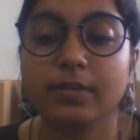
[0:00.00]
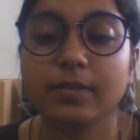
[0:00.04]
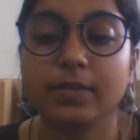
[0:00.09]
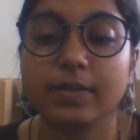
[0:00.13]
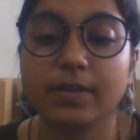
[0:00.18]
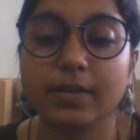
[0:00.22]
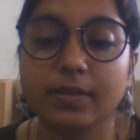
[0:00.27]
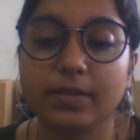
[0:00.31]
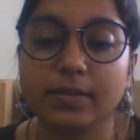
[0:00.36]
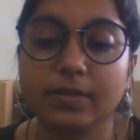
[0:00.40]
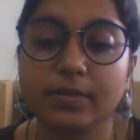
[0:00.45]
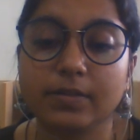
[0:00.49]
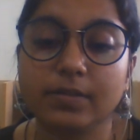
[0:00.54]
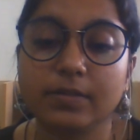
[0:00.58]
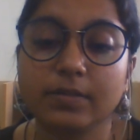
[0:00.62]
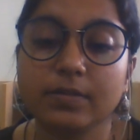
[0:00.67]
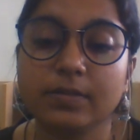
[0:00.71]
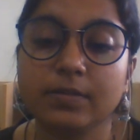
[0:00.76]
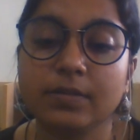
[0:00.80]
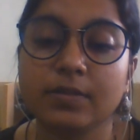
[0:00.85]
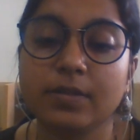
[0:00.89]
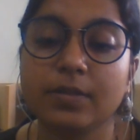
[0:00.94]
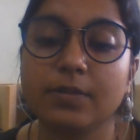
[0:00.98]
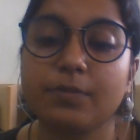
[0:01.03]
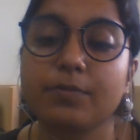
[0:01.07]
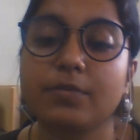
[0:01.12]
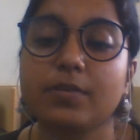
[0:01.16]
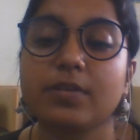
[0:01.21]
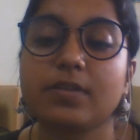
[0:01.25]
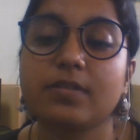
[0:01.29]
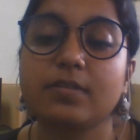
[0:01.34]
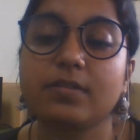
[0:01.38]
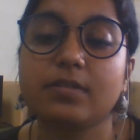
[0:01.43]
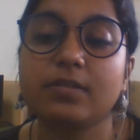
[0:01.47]
Then,
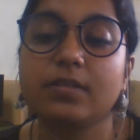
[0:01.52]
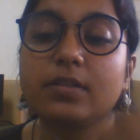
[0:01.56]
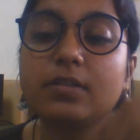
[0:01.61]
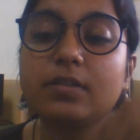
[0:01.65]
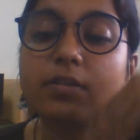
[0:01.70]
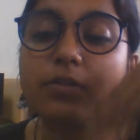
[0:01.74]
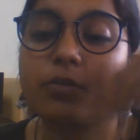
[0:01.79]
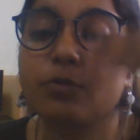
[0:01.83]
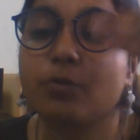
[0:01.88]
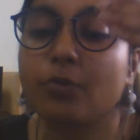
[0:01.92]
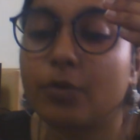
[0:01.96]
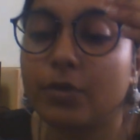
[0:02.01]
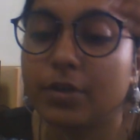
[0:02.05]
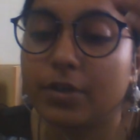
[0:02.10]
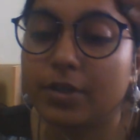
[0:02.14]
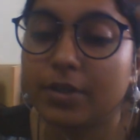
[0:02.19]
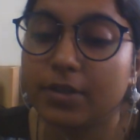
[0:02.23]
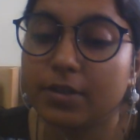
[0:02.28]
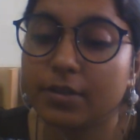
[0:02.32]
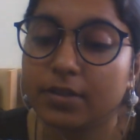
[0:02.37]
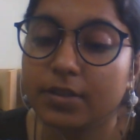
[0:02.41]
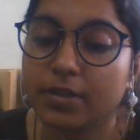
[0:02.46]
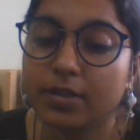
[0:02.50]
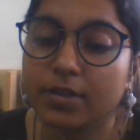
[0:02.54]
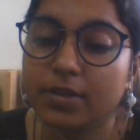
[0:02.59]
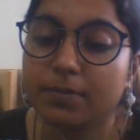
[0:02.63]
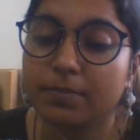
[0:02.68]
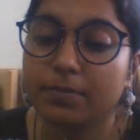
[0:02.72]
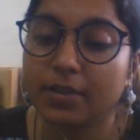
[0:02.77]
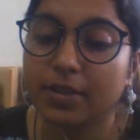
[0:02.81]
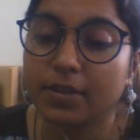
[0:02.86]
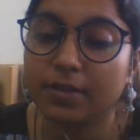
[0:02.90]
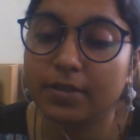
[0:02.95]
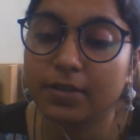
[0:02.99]
firstly the cornea came,
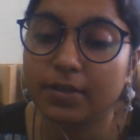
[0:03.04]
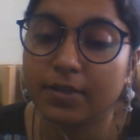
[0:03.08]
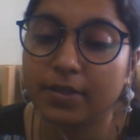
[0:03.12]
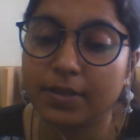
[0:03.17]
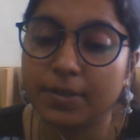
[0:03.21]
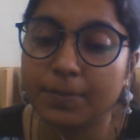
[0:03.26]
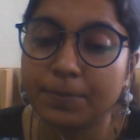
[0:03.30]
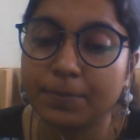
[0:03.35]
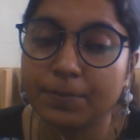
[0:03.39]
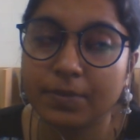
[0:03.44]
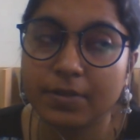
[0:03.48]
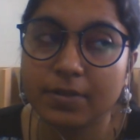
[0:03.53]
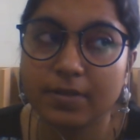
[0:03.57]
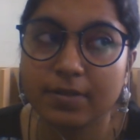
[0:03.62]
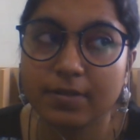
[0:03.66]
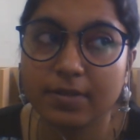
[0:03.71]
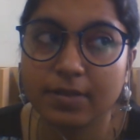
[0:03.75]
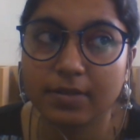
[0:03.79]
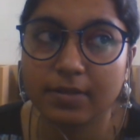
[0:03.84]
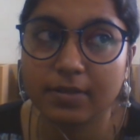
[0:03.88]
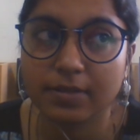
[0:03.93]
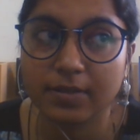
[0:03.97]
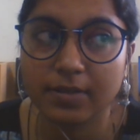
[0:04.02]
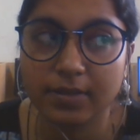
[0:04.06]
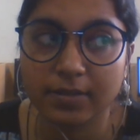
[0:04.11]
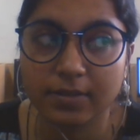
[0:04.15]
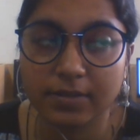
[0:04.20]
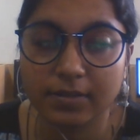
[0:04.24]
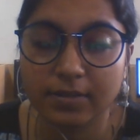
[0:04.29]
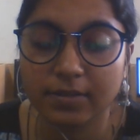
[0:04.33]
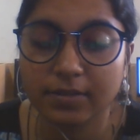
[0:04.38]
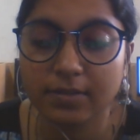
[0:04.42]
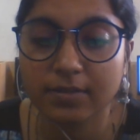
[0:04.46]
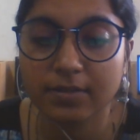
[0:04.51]
then the limbus, and then
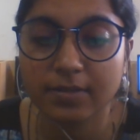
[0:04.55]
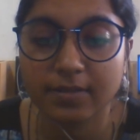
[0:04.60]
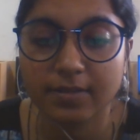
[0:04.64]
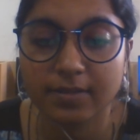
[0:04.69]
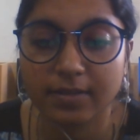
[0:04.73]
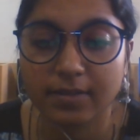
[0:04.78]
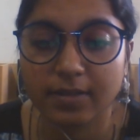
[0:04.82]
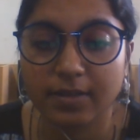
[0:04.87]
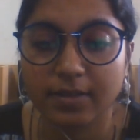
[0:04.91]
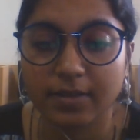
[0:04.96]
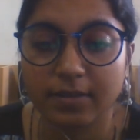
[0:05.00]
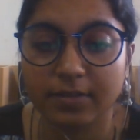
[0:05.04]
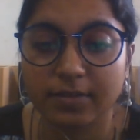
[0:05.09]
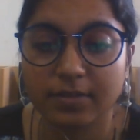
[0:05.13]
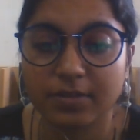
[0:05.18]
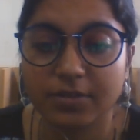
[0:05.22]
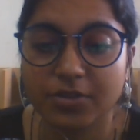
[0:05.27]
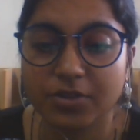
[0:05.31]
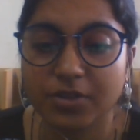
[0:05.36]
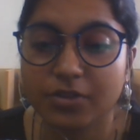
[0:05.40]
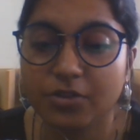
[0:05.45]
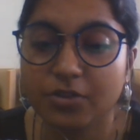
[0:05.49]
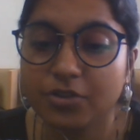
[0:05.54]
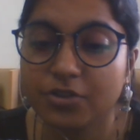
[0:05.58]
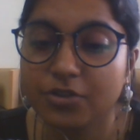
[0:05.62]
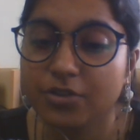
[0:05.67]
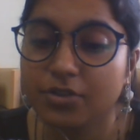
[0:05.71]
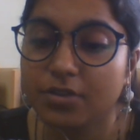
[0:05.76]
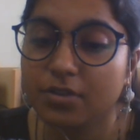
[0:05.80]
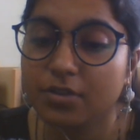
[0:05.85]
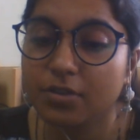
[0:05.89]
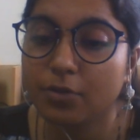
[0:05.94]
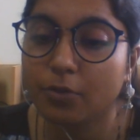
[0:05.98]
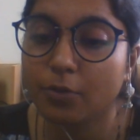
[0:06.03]
the sclera. The
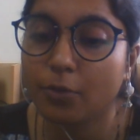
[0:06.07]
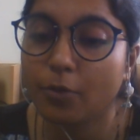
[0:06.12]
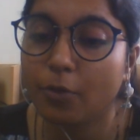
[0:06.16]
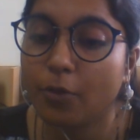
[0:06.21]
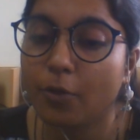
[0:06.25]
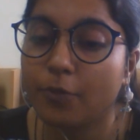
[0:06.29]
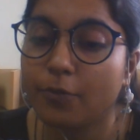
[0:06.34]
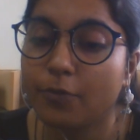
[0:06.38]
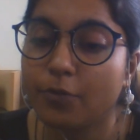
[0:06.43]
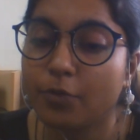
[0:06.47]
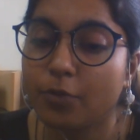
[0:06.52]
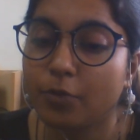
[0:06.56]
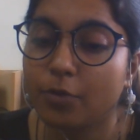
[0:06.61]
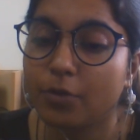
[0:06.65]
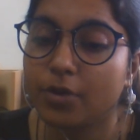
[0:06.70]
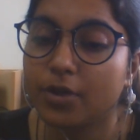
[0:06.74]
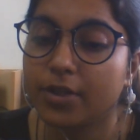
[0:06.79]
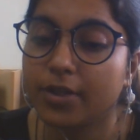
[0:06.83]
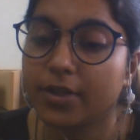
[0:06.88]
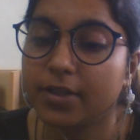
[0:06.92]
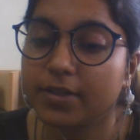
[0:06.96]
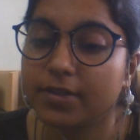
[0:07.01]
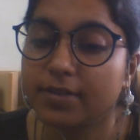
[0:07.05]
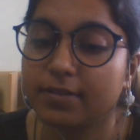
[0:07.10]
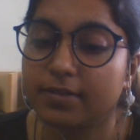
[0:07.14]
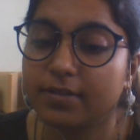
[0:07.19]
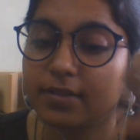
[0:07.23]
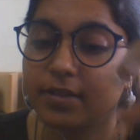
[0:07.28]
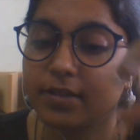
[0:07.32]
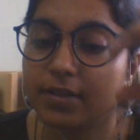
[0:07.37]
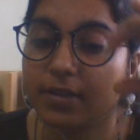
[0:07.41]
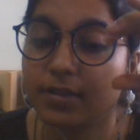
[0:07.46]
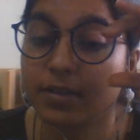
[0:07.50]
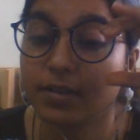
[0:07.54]
junction of cornea and
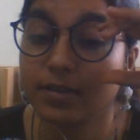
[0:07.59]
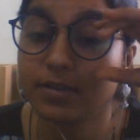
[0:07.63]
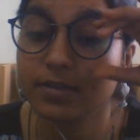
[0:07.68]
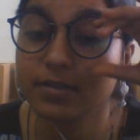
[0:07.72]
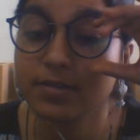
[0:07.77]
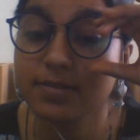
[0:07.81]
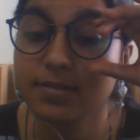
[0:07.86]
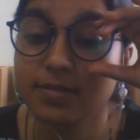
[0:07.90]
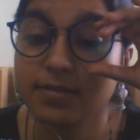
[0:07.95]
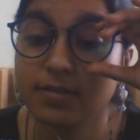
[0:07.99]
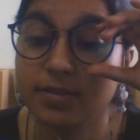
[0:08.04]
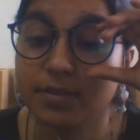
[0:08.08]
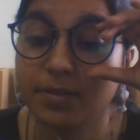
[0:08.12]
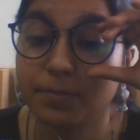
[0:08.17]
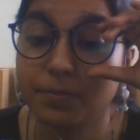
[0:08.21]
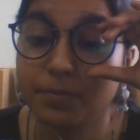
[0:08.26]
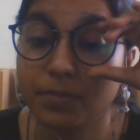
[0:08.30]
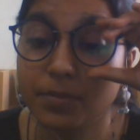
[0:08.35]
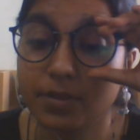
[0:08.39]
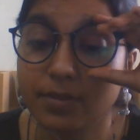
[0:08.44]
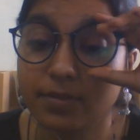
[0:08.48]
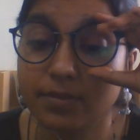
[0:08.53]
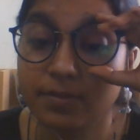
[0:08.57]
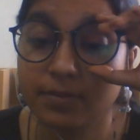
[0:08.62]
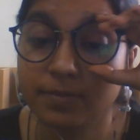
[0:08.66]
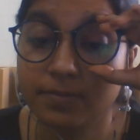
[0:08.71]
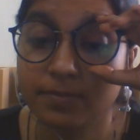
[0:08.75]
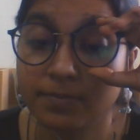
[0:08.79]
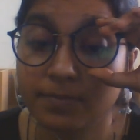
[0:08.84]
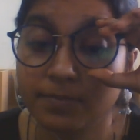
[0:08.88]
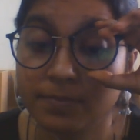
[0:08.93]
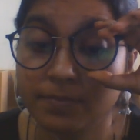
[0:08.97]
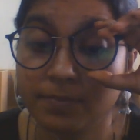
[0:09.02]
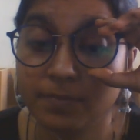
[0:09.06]
sclera is limbus.
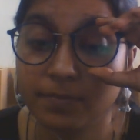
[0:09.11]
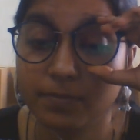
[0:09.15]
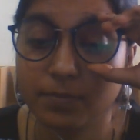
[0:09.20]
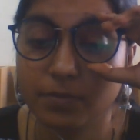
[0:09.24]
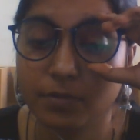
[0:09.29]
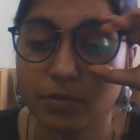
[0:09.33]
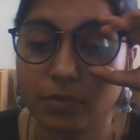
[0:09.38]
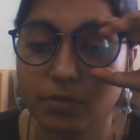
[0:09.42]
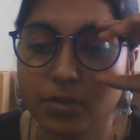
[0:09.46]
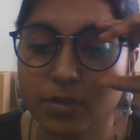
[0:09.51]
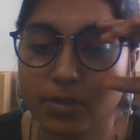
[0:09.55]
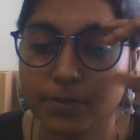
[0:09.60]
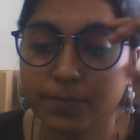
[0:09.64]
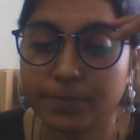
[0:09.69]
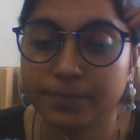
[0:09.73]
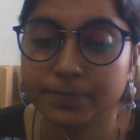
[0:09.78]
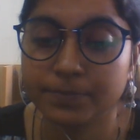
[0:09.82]
Okay.